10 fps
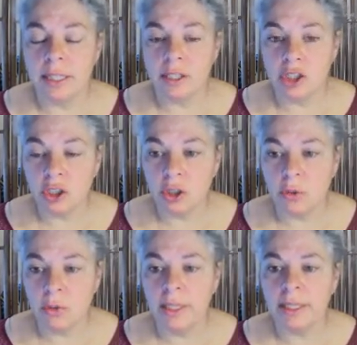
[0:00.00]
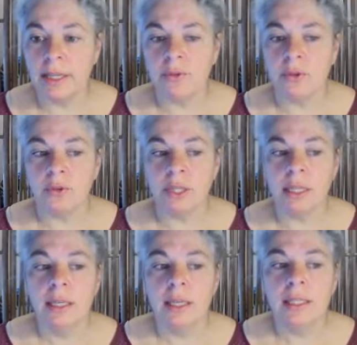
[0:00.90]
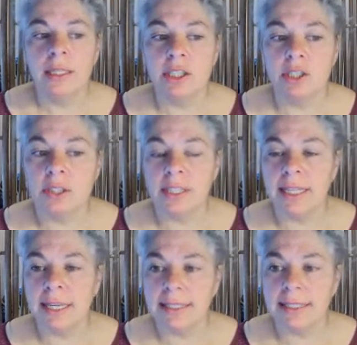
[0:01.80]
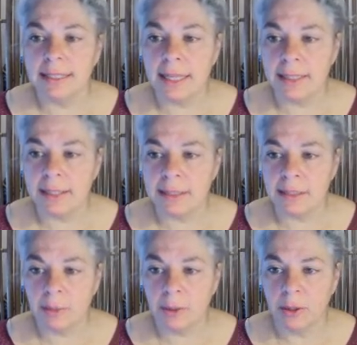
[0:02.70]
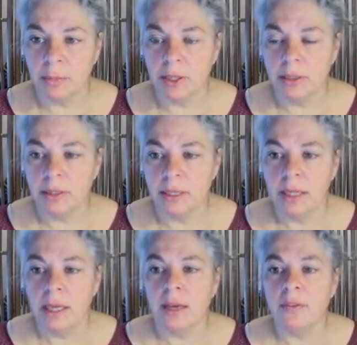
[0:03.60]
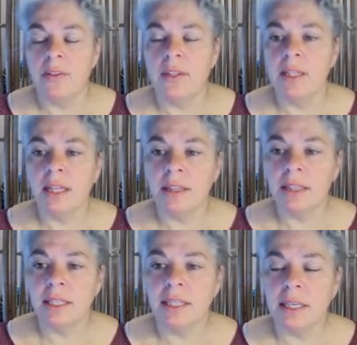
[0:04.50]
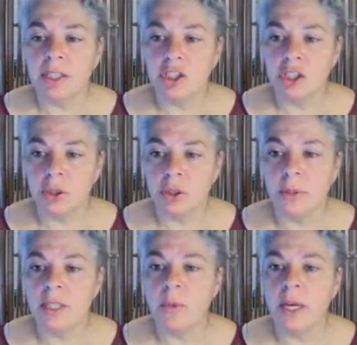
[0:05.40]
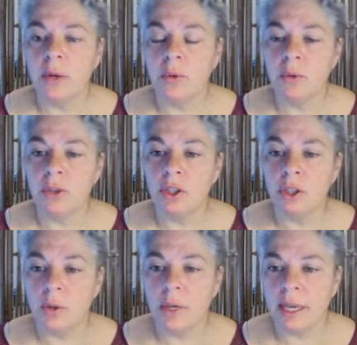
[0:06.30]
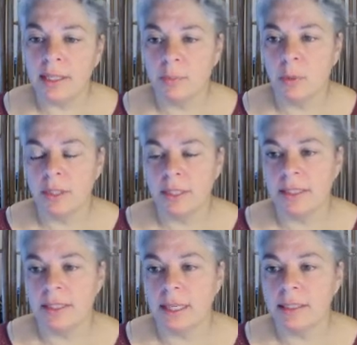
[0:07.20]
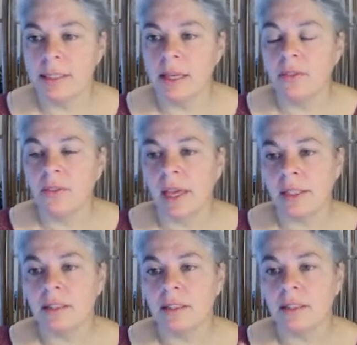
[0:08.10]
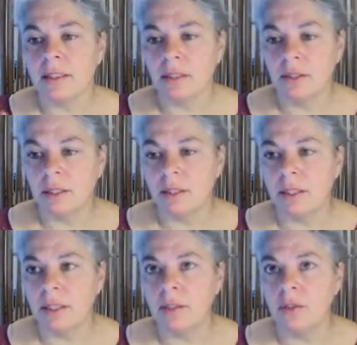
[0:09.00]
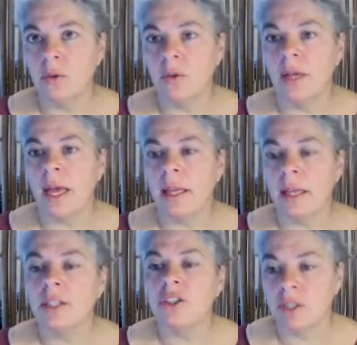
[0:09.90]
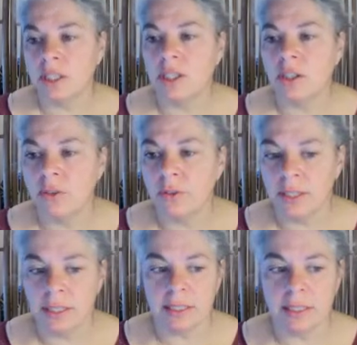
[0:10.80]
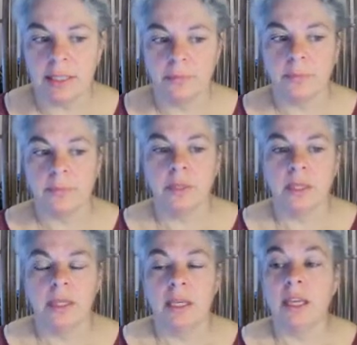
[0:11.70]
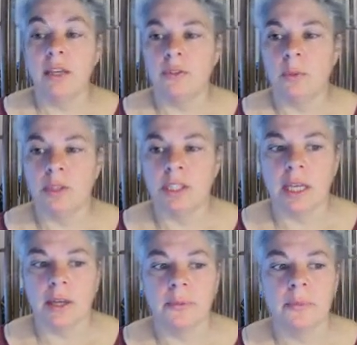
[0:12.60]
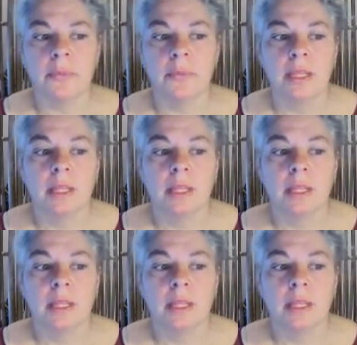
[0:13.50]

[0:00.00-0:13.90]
year two in level three leads you to the extended diploma. And the year two is where all the UCAS points sit, and that's the your entry to university if you want to go.